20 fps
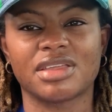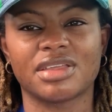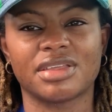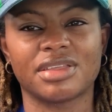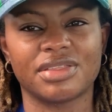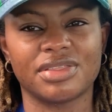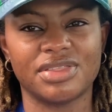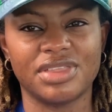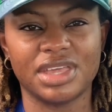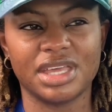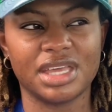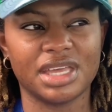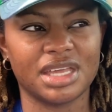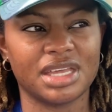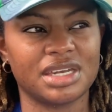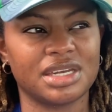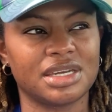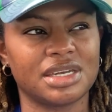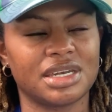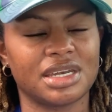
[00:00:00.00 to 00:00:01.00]

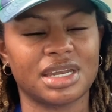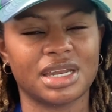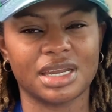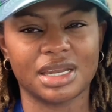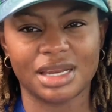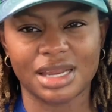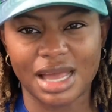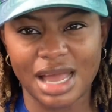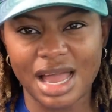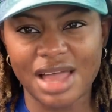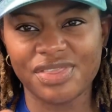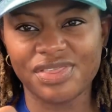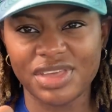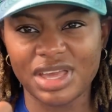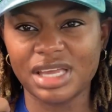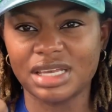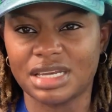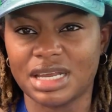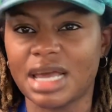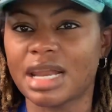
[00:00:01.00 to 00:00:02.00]
then I
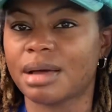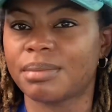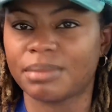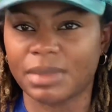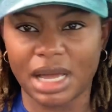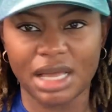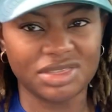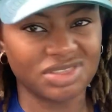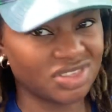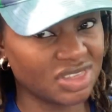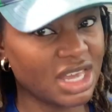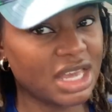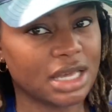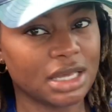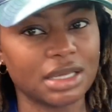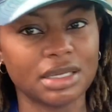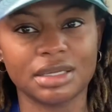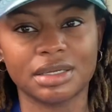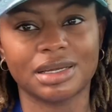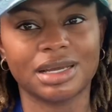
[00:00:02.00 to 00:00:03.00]
think that I
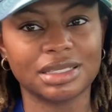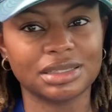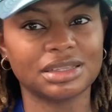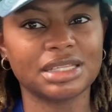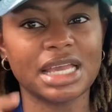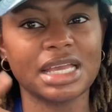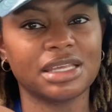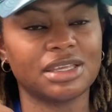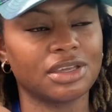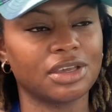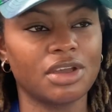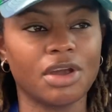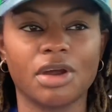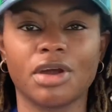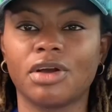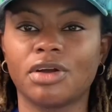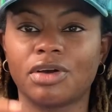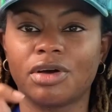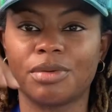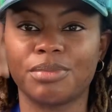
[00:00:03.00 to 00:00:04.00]
think your
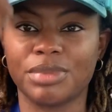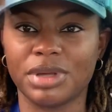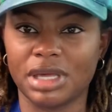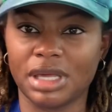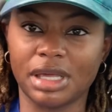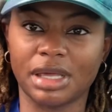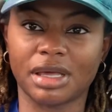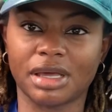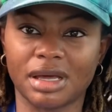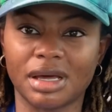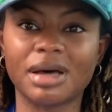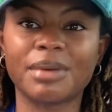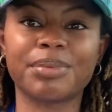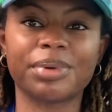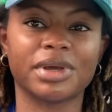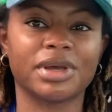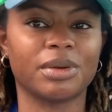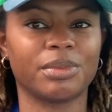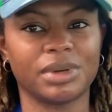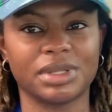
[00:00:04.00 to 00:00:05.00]
girl gonna be up
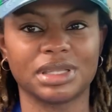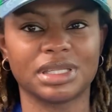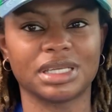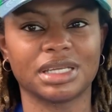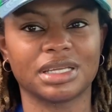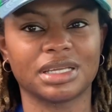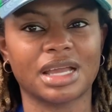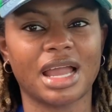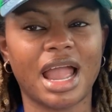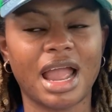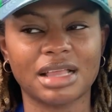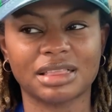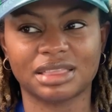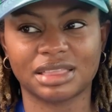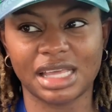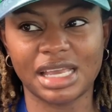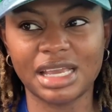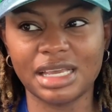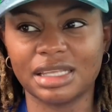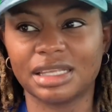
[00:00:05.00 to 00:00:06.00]
here with it. I
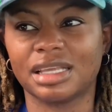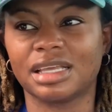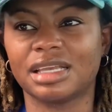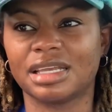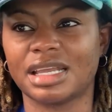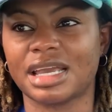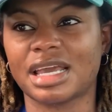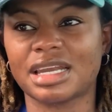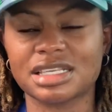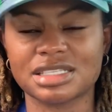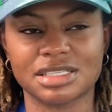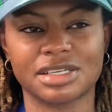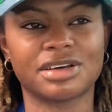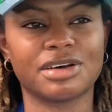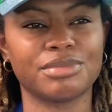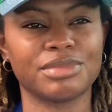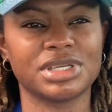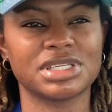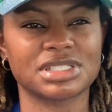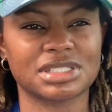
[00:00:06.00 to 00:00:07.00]
think that it's
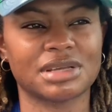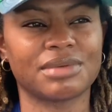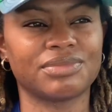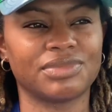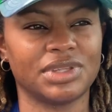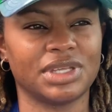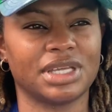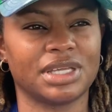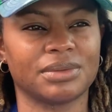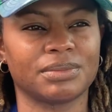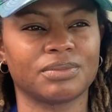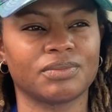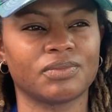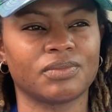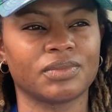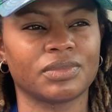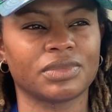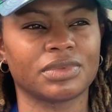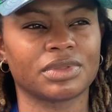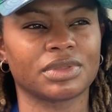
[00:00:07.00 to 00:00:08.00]
gonna be something.
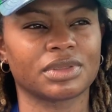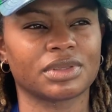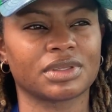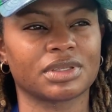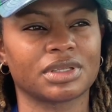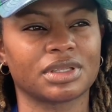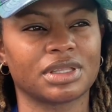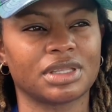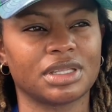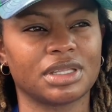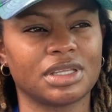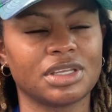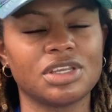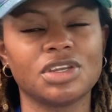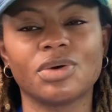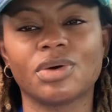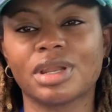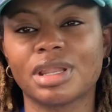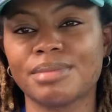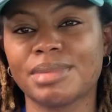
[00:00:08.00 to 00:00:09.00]
You
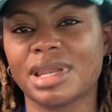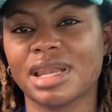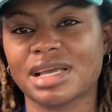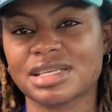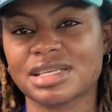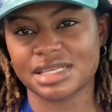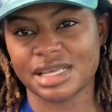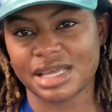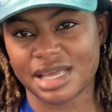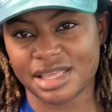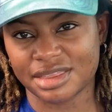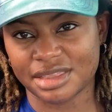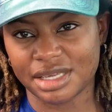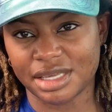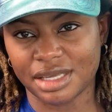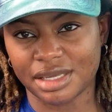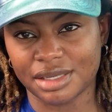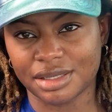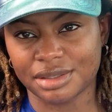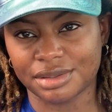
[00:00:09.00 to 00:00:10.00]
know what I mean? I I
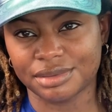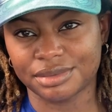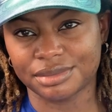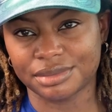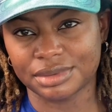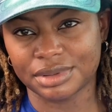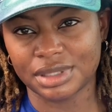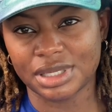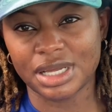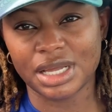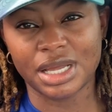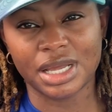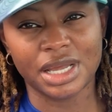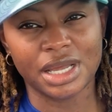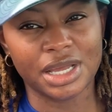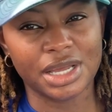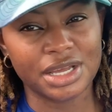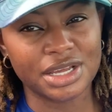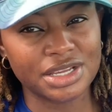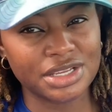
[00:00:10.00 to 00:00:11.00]
think.
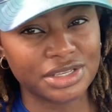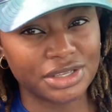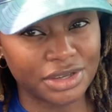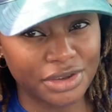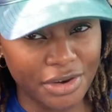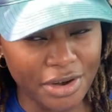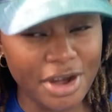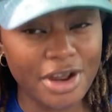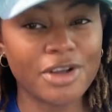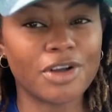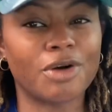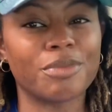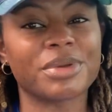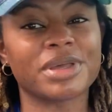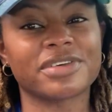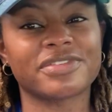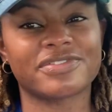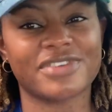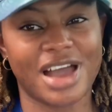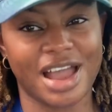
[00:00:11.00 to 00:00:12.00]
Your girl gonna
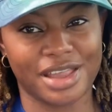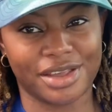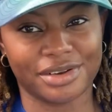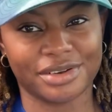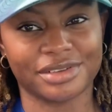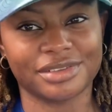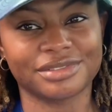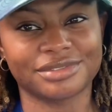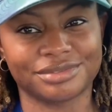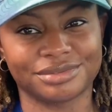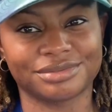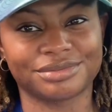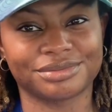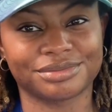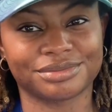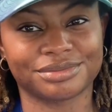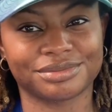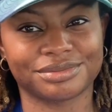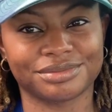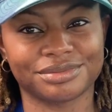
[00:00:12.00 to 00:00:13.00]
be fire.
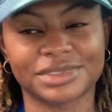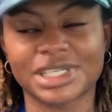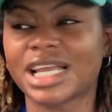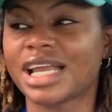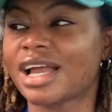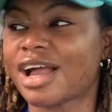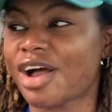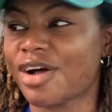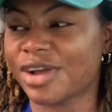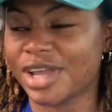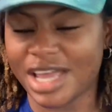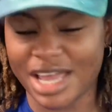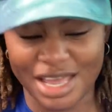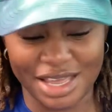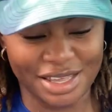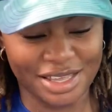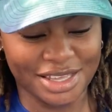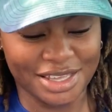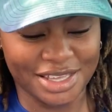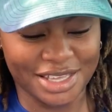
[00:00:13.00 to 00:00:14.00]

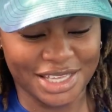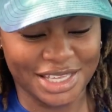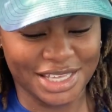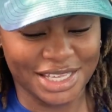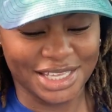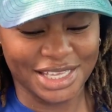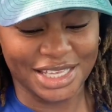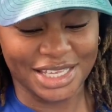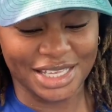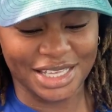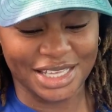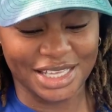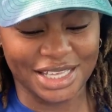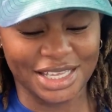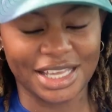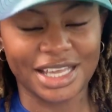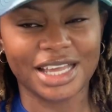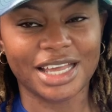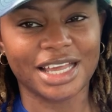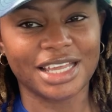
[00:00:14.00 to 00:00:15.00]
Okay?
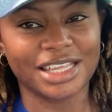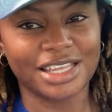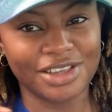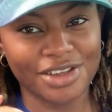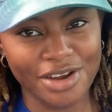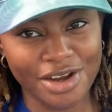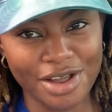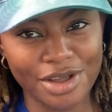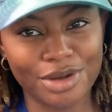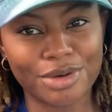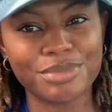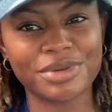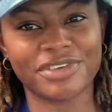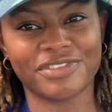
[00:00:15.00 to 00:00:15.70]
Your girl gonna be